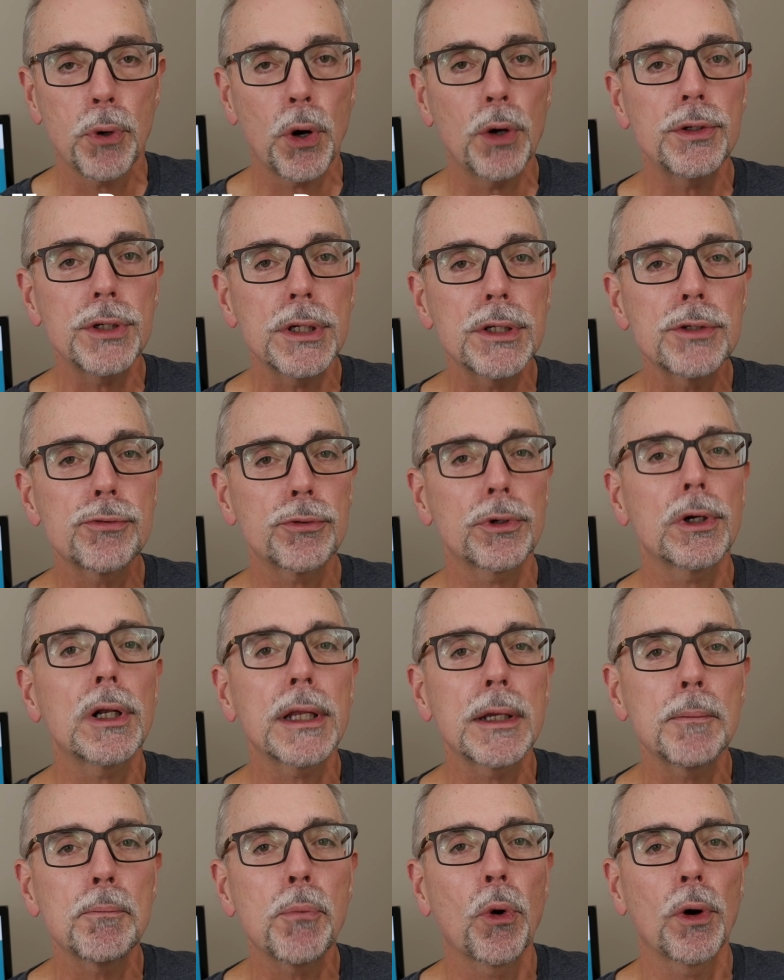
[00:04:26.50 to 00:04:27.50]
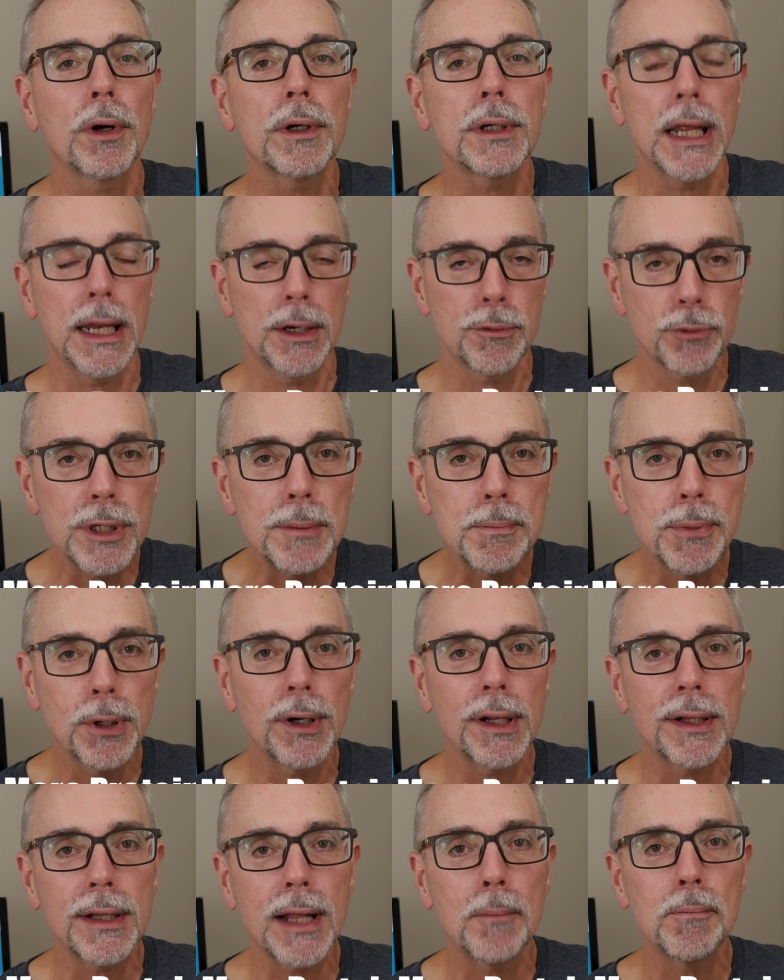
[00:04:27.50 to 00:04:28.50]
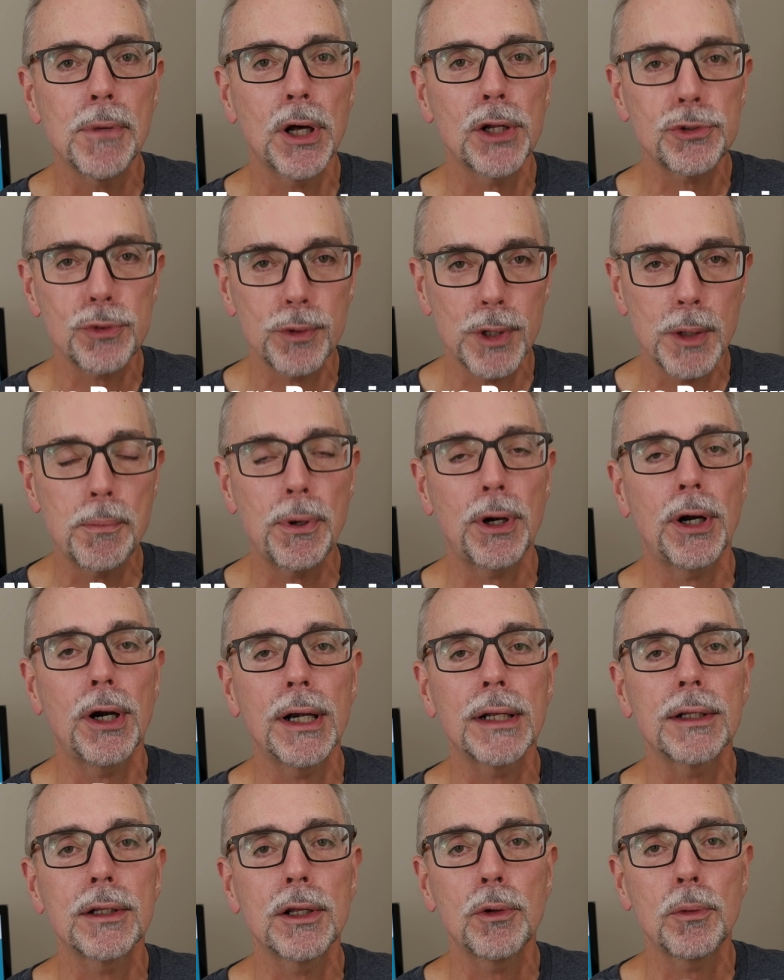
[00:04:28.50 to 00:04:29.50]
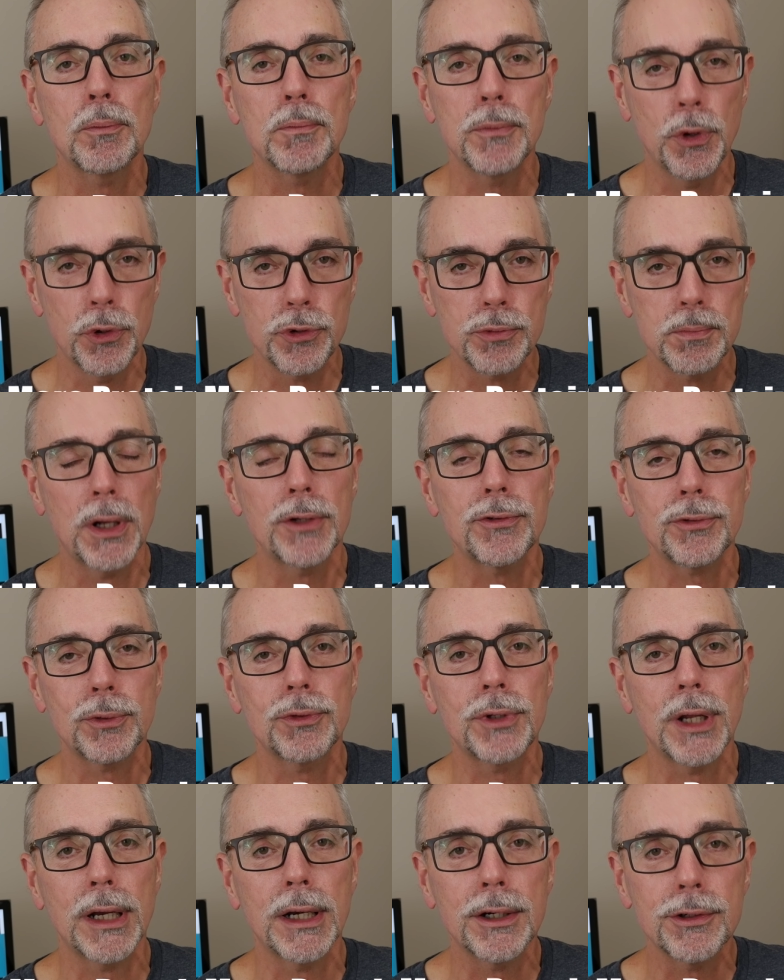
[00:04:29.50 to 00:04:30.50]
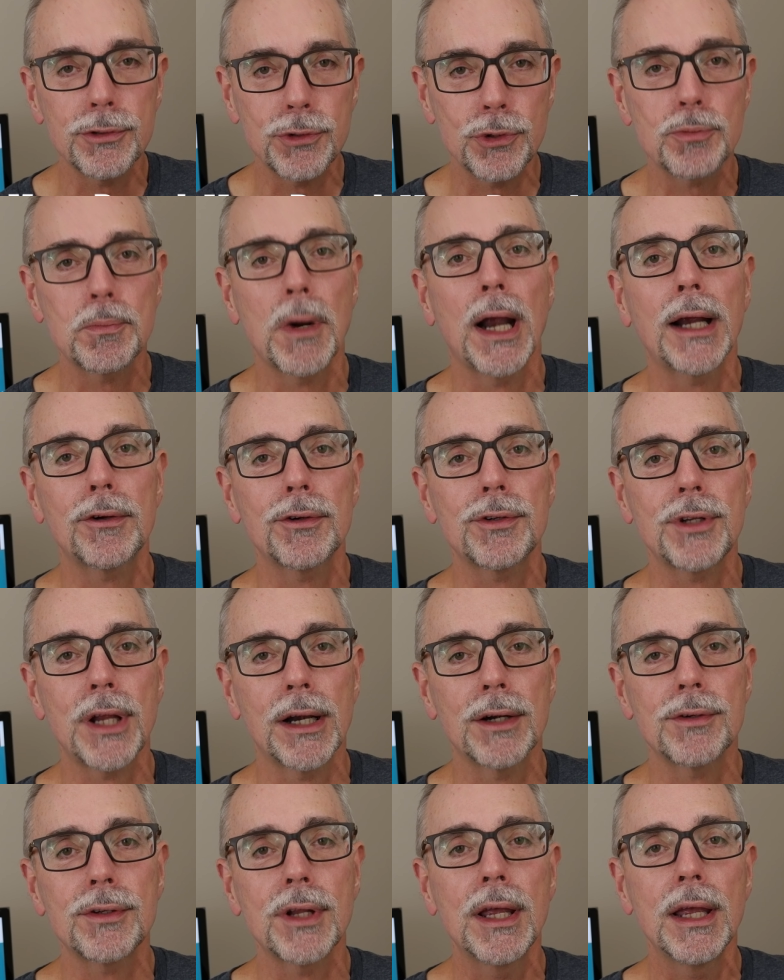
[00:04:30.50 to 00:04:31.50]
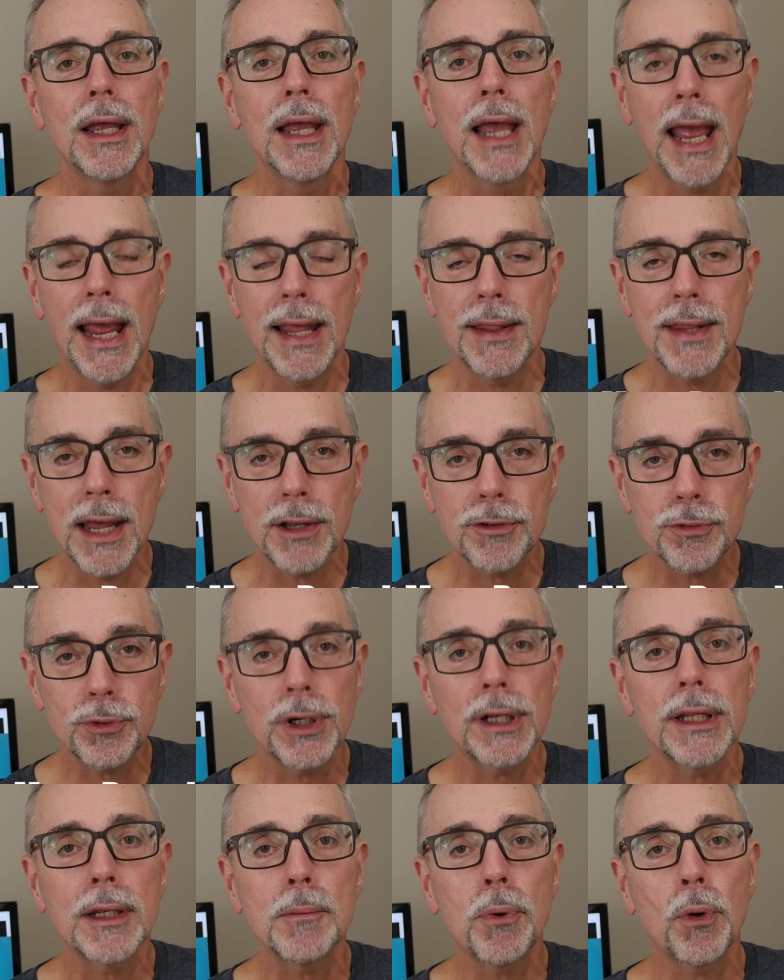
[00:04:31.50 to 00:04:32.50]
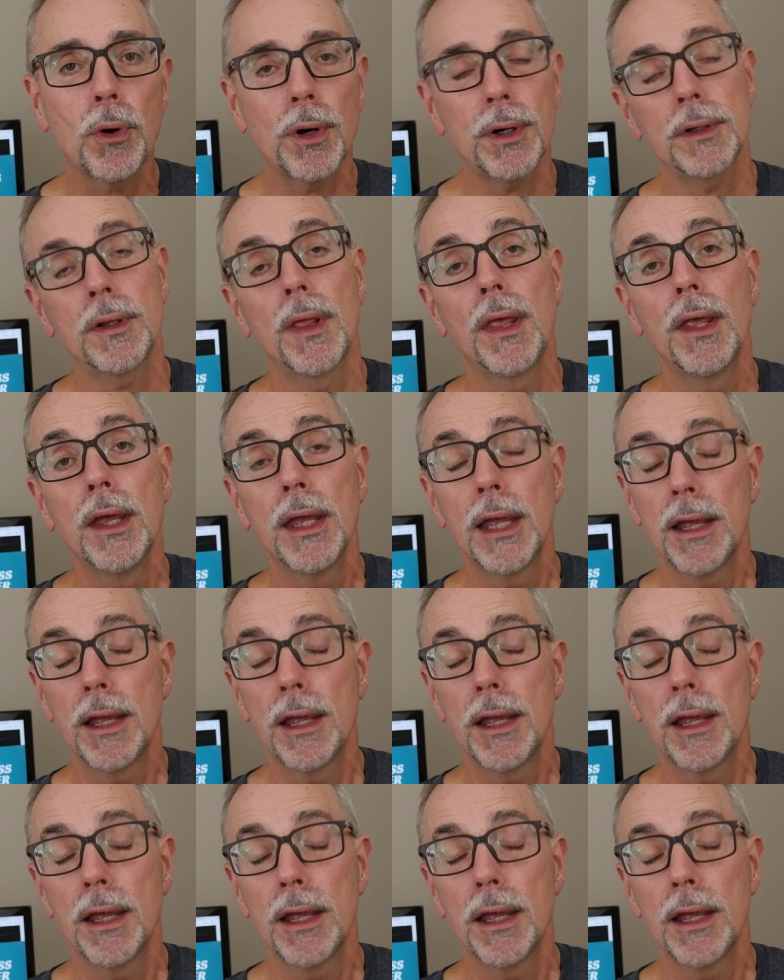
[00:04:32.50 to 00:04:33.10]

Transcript: Protein is really important in rebuilding that muscle, repairing the, those muscle tears, those micro tears, and that's really important.